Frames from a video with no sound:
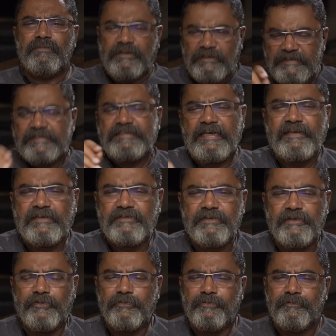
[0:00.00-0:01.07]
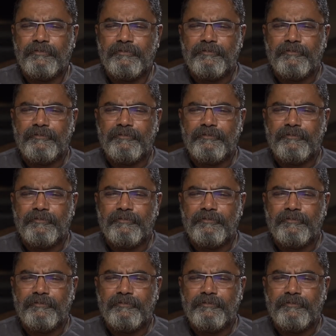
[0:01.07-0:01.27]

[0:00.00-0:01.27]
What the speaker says: In this sense, you know,